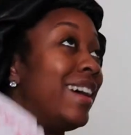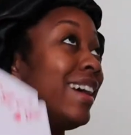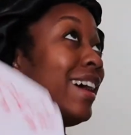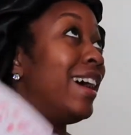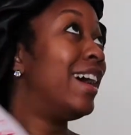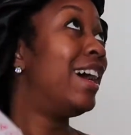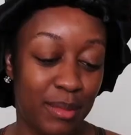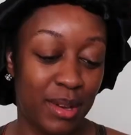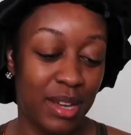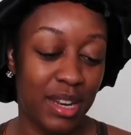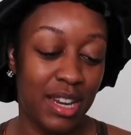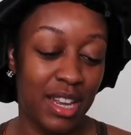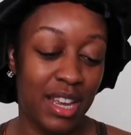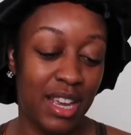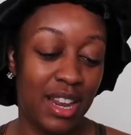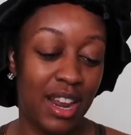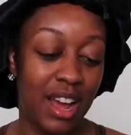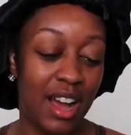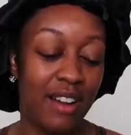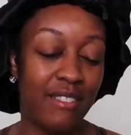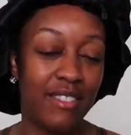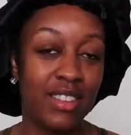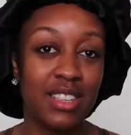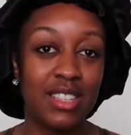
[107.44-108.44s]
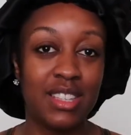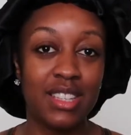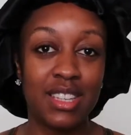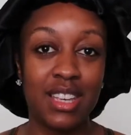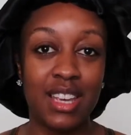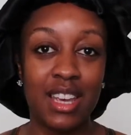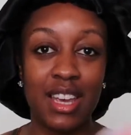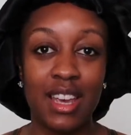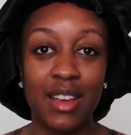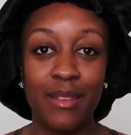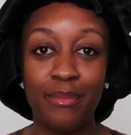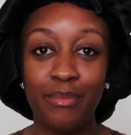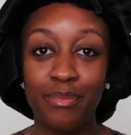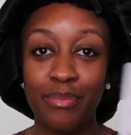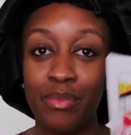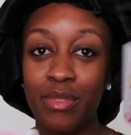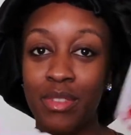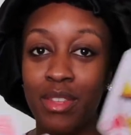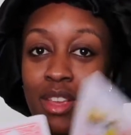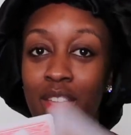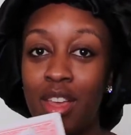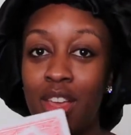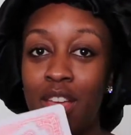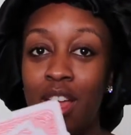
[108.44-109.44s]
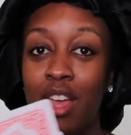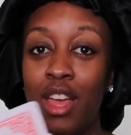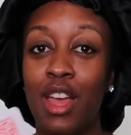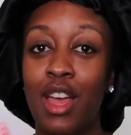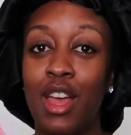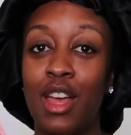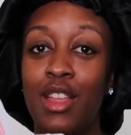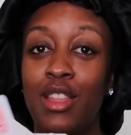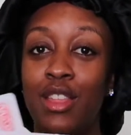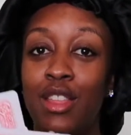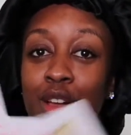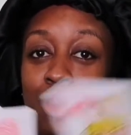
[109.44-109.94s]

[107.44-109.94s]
gonna need, obviously, the